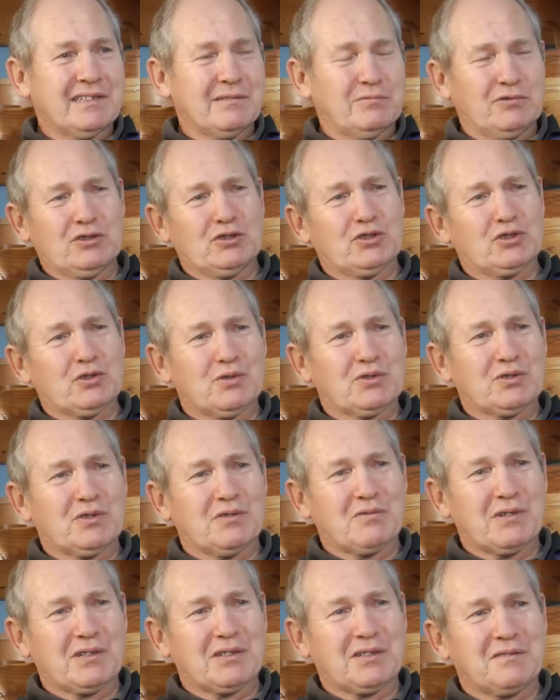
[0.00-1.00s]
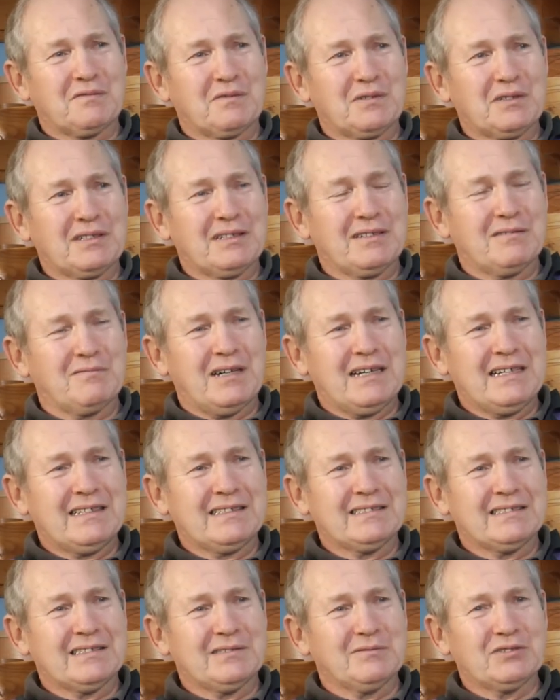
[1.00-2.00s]
I was a social worker for a little
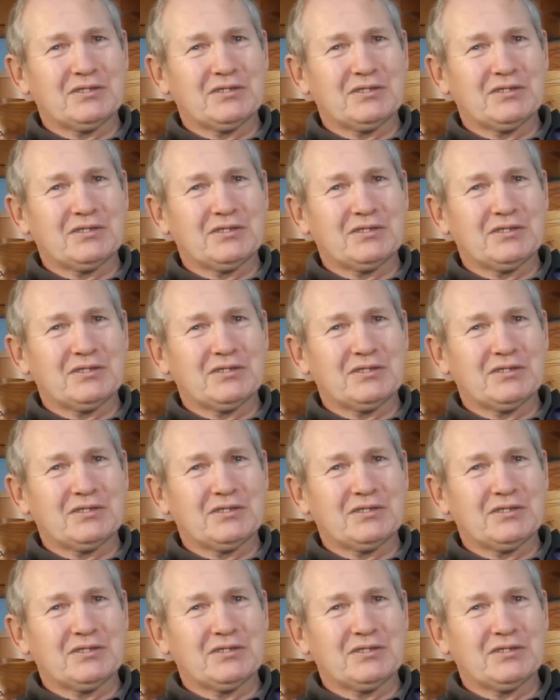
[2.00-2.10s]
while, and